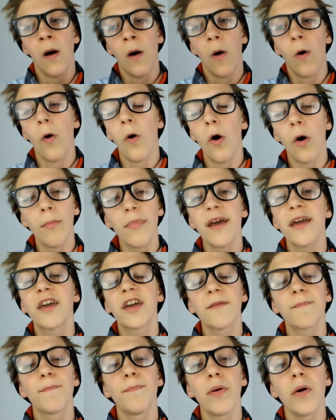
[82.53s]
or make
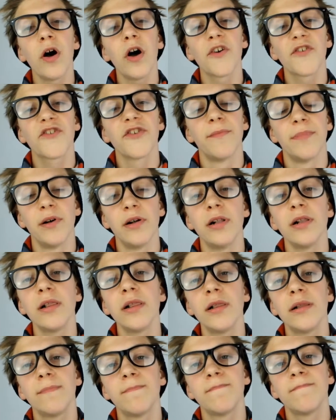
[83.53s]
it
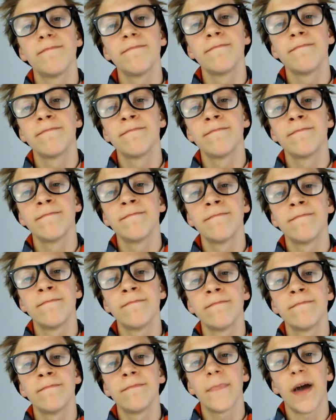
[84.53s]
possible
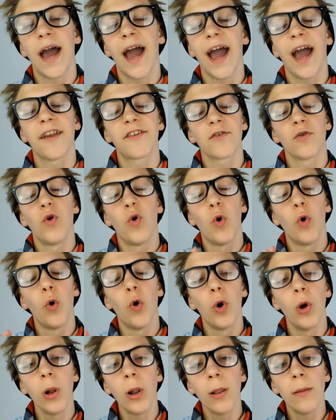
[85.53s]
at
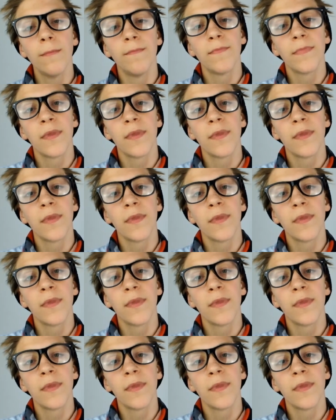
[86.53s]
all.